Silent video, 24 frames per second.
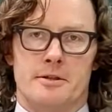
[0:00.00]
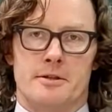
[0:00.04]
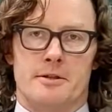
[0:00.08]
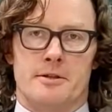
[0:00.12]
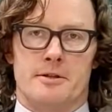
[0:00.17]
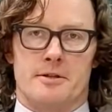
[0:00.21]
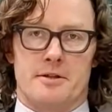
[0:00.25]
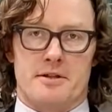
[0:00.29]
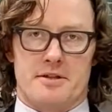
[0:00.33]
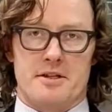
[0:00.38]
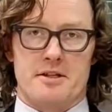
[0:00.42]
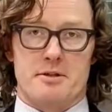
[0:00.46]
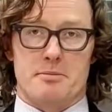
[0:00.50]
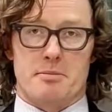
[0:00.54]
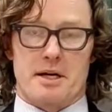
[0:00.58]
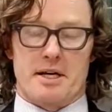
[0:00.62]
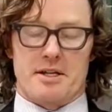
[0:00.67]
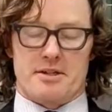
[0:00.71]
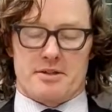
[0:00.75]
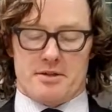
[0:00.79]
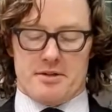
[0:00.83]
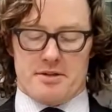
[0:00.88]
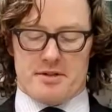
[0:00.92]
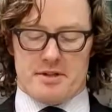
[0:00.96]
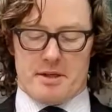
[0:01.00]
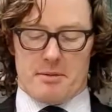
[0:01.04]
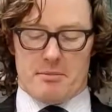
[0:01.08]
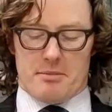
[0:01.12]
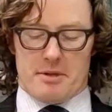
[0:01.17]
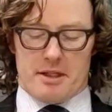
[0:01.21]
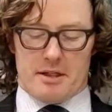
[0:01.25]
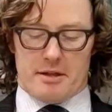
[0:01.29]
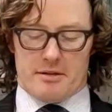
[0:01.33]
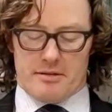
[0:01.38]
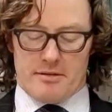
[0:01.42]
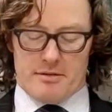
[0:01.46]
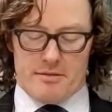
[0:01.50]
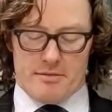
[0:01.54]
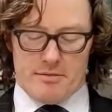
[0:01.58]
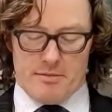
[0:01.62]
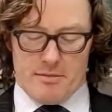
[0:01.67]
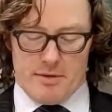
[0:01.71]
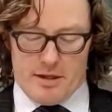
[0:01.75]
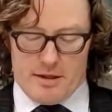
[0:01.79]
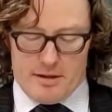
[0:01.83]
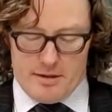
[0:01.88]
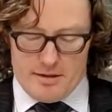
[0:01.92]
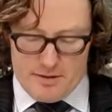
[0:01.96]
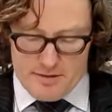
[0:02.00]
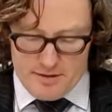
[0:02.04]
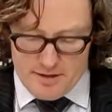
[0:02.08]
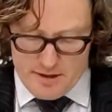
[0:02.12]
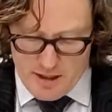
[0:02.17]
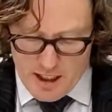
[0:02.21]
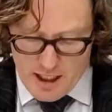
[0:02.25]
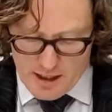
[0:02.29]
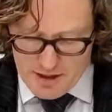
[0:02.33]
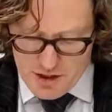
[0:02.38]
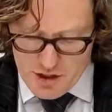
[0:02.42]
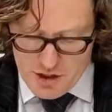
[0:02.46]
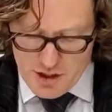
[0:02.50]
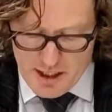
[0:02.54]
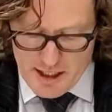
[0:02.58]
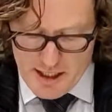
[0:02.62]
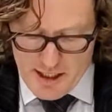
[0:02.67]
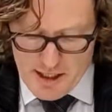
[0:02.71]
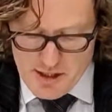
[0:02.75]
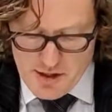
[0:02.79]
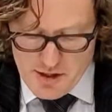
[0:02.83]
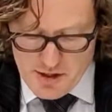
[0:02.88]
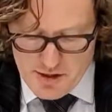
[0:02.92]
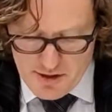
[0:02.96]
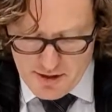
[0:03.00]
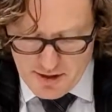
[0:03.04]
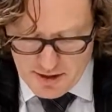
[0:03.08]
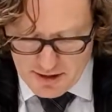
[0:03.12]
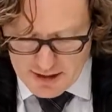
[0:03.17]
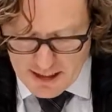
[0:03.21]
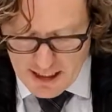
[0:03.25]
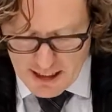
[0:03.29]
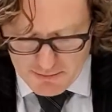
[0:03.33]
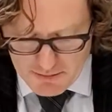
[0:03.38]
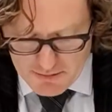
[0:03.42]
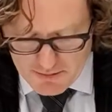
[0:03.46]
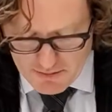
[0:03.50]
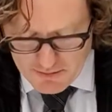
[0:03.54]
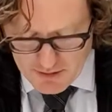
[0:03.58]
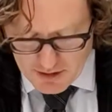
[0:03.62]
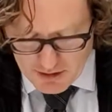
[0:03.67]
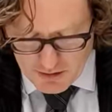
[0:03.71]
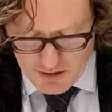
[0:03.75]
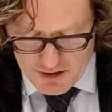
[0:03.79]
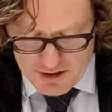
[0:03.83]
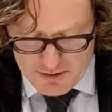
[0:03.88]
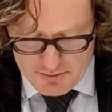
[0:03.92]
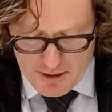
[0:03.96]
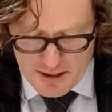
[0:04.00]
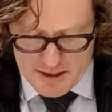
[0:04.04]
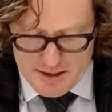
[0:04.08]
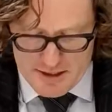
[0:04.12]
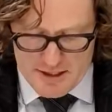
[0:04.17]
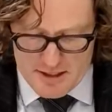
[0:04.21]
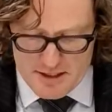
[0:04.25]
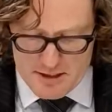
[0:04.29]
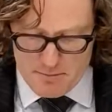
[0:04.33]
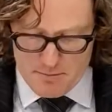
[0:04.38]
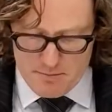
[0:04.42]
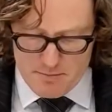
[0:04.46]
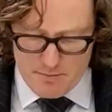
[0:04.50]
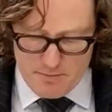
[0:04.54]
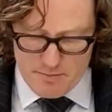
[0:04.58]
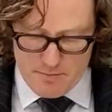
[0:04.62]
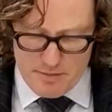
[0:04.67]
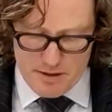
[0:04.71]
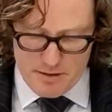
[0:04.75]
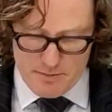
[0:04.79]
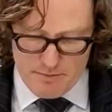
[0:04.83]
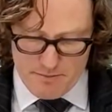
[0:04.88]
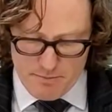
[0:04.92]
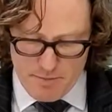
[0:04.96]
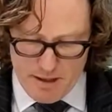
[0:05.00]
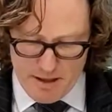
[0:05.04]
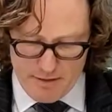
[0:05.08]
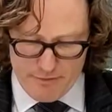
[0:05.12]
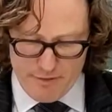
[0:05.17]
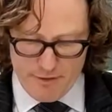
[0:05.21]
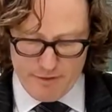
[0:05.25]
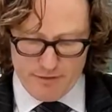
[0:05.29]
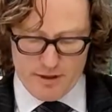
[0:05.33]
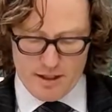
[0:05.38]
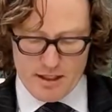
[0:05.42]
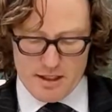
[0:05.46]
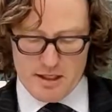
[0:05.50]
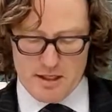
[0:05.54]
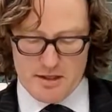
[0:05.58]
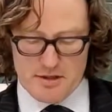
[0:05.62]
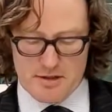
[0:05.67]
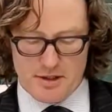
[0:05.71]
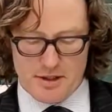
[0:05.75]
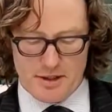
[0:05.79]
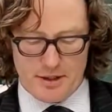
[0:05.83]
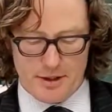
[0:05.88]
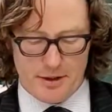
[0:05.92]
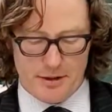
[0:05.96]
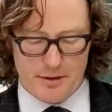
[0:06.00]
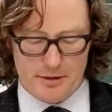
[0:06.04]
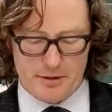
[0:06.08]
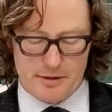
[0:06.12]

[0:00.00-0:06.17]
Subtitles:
This is based on something slightly changed that came across my desk about 15 years ago.